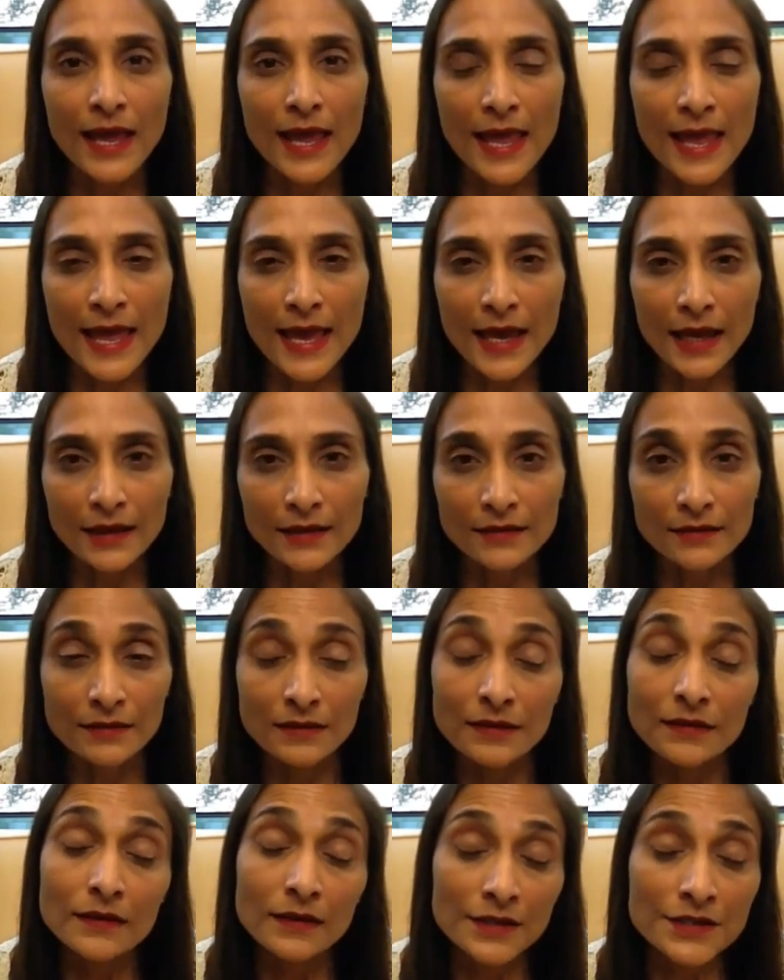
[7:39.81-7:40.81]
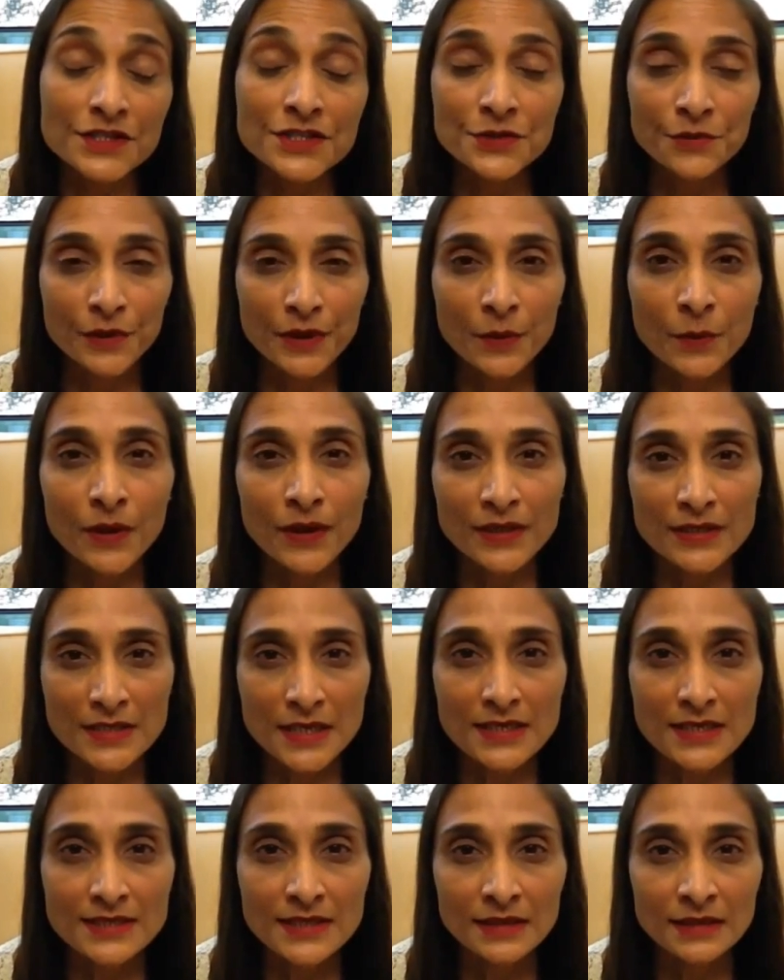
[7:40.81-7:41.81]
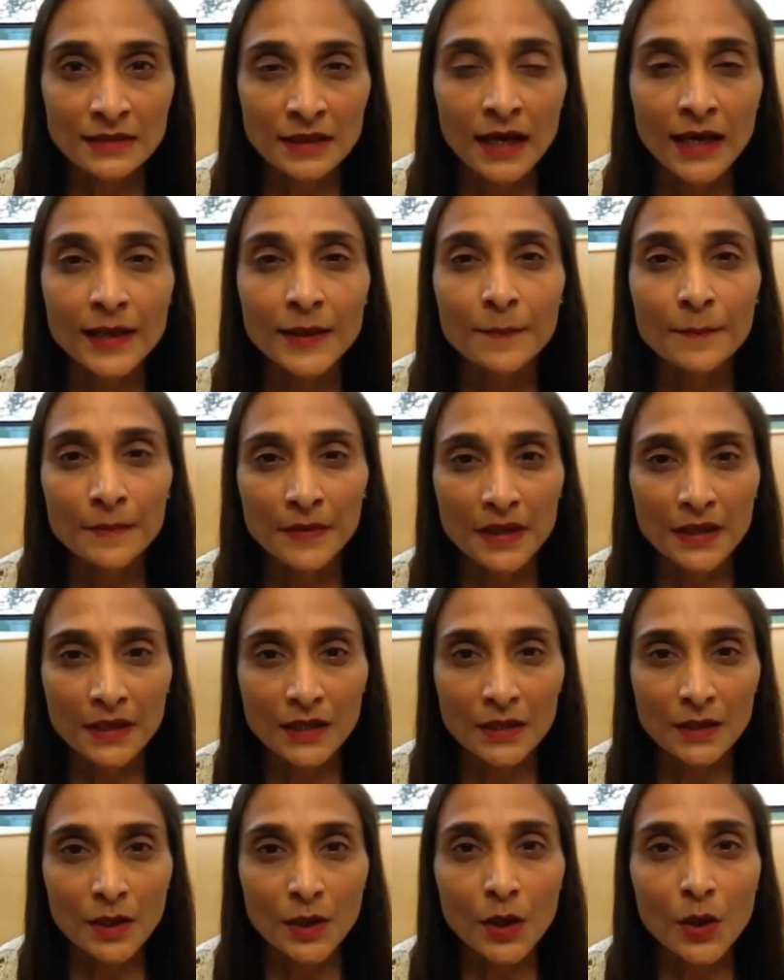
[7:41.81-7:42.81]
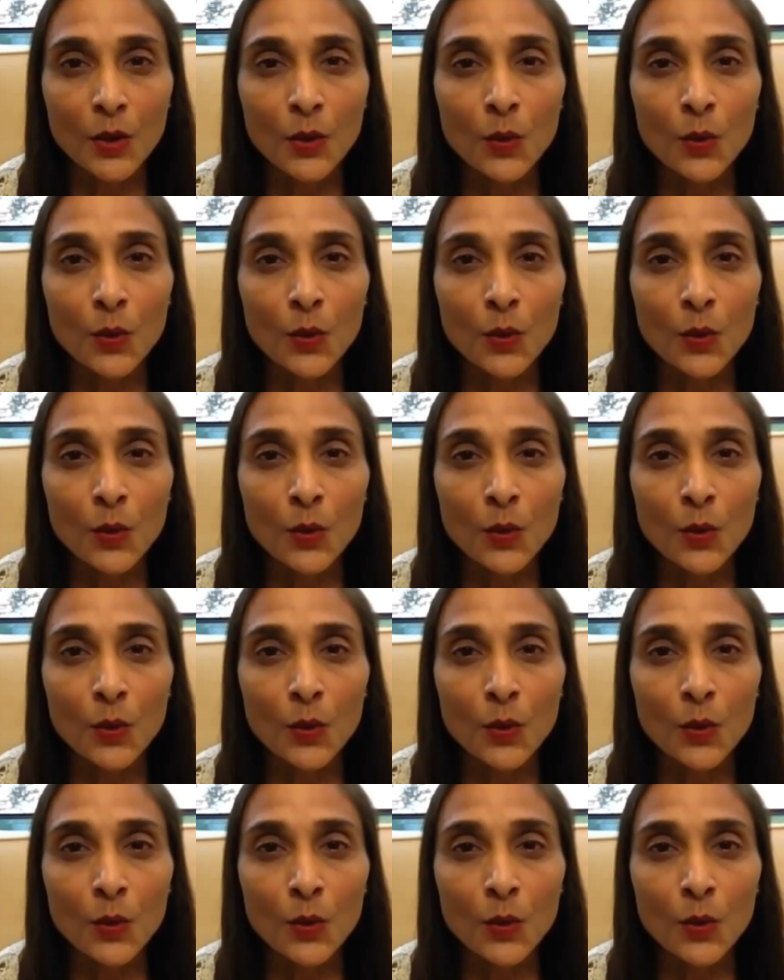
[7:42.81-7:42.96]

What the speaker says: and it's doing what it does at night, meaning